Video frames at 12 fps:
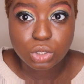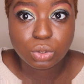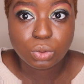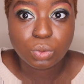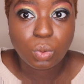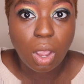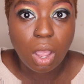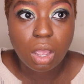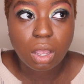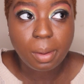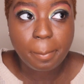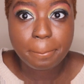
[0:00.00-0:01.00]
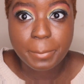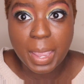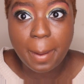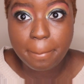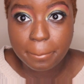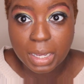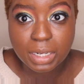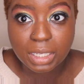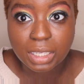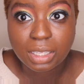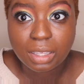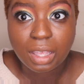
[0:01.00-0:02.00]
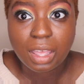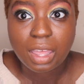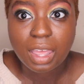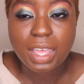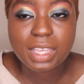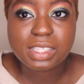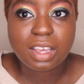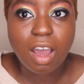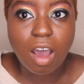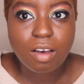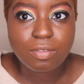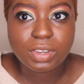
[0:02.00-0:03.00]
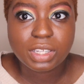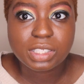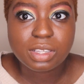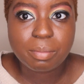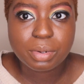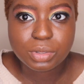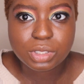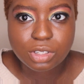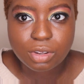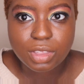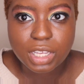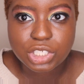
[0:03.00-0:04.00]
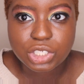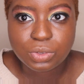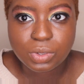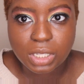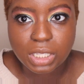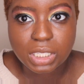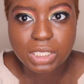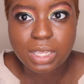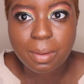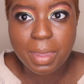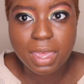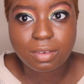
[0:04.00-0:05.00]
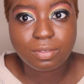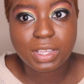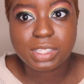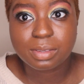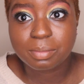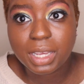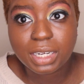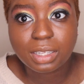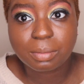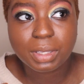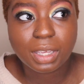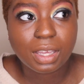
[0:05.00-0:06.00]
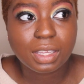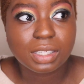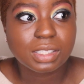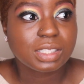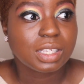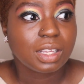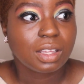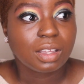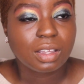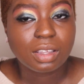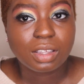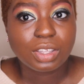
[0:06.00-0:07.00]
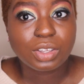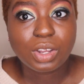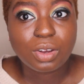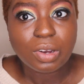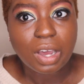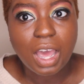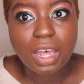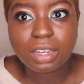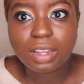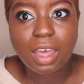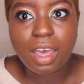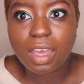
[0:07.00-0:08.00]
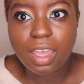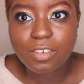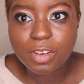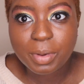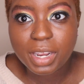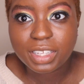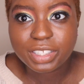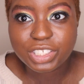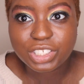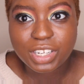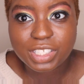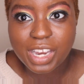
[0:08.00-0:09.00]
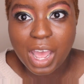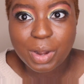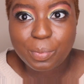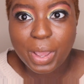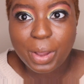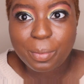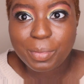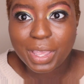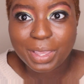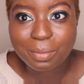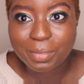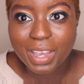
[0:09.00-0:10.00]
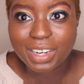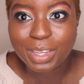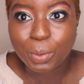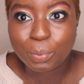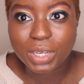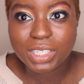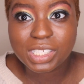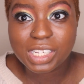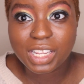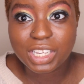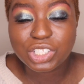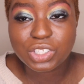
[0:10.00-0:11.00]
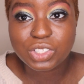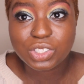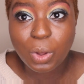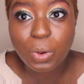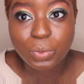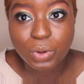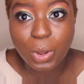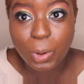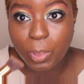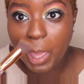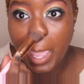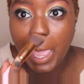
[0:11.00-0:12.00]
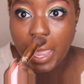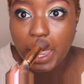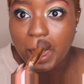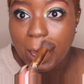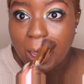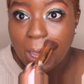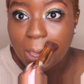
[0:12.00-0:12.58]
to make money is a confidence, a booster that you need to manifest money because, you know, everybody gets stressed out about making money, but to let your soul know that, hey,